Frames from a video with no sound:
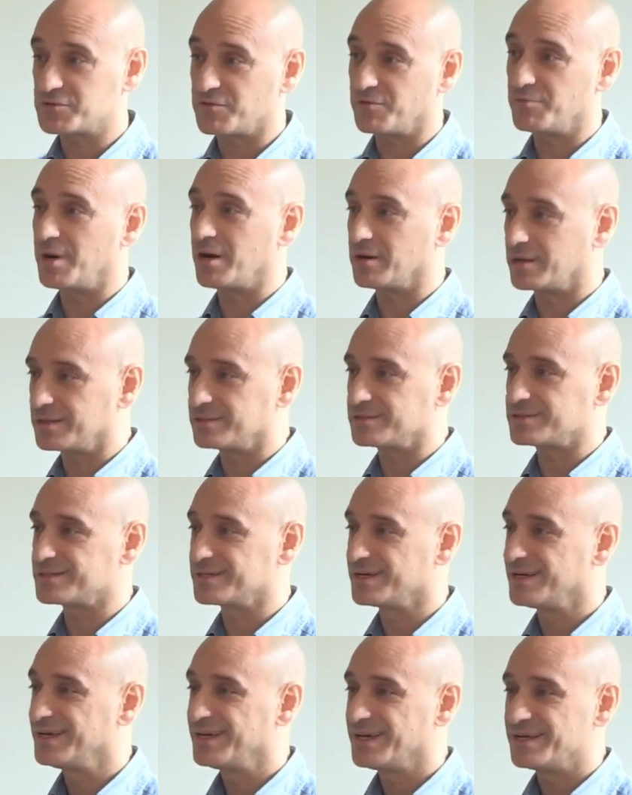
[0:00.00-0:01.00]
for markets,
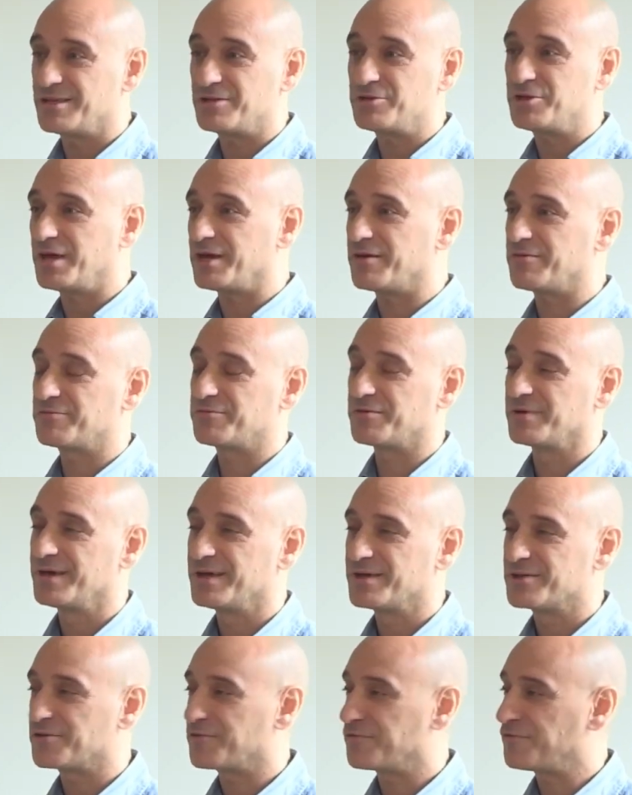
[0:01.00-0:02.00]
and then you have
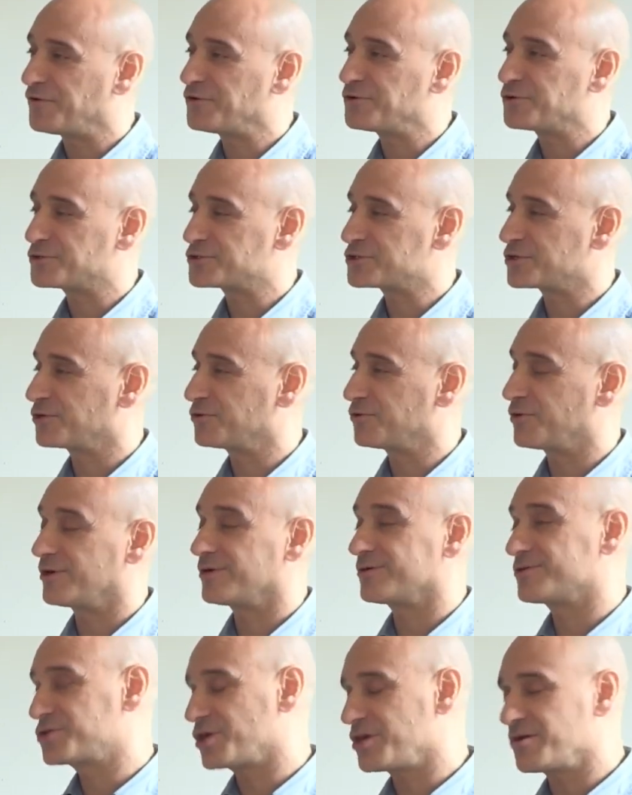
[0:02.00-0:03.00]
the folks who
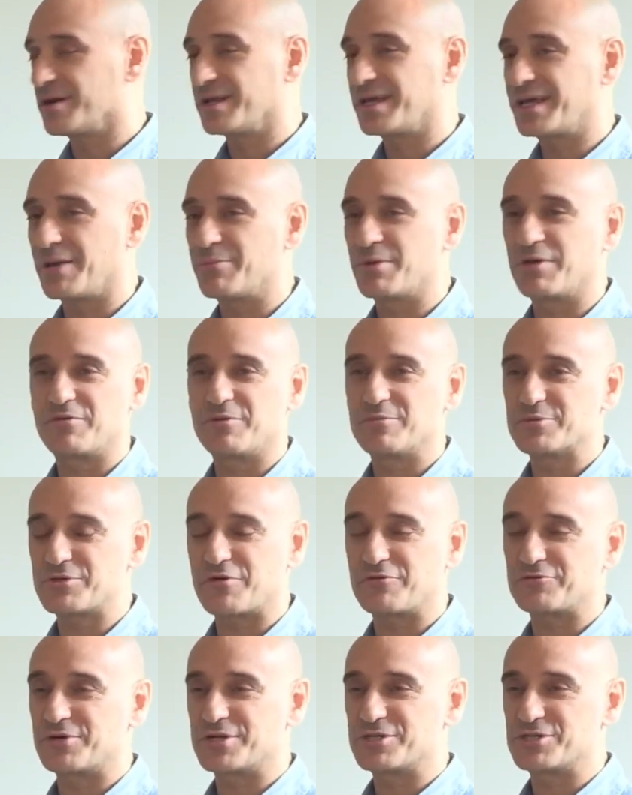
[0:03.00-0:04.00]
are generally coming from a
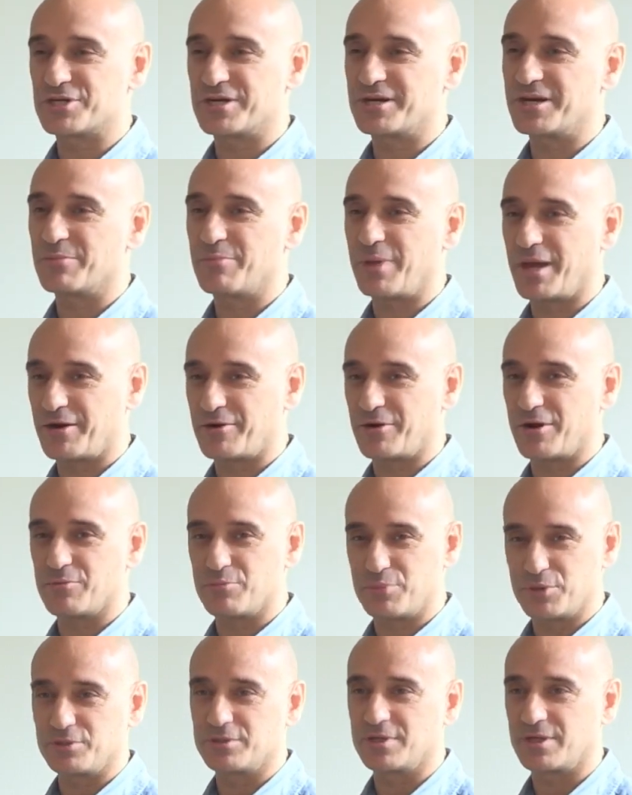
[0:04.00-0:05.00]
software engineering
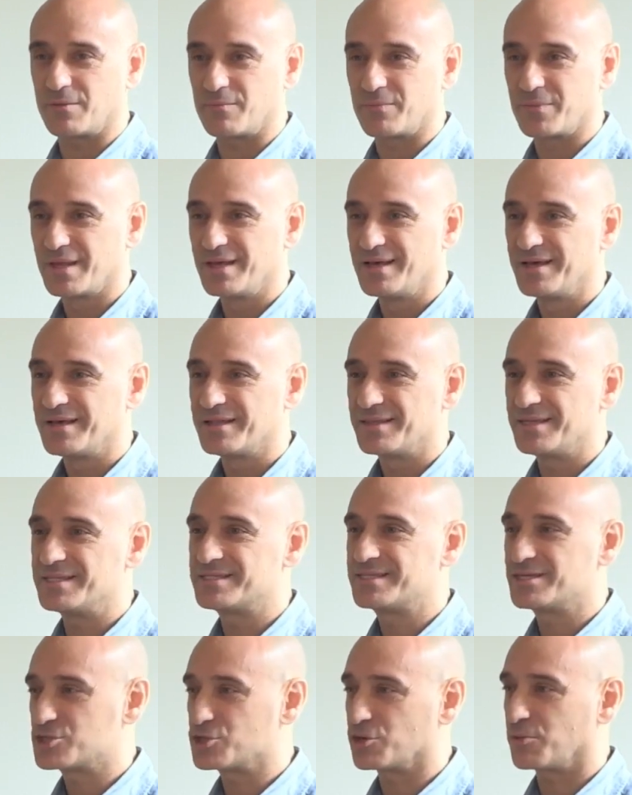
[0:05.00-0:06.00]
background building these
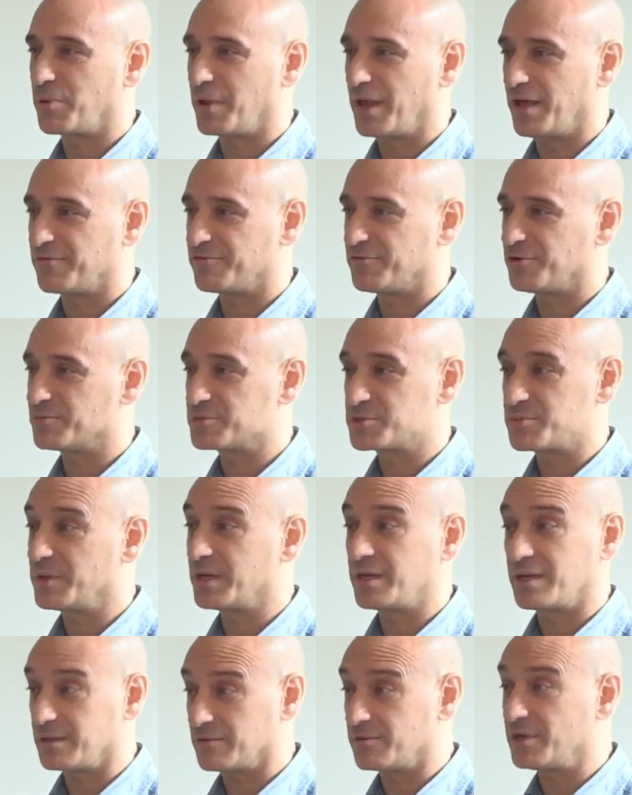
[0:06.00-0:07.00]
digital platforms,
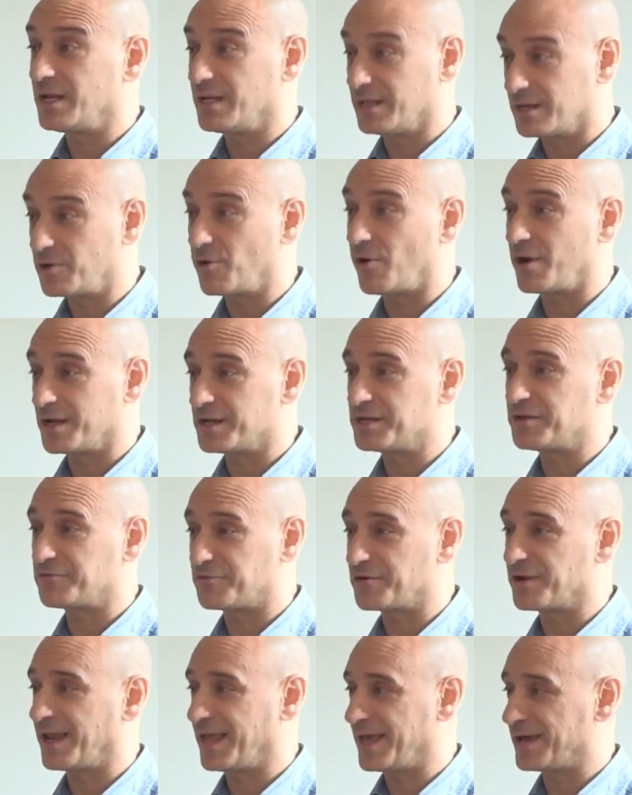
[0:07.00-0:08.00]
speaking really in quite a
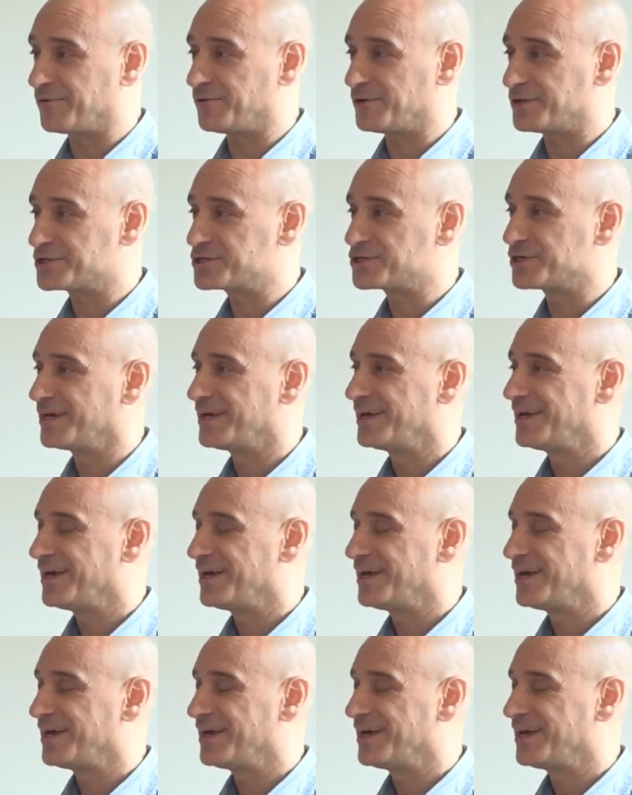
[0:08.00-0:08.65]
different language.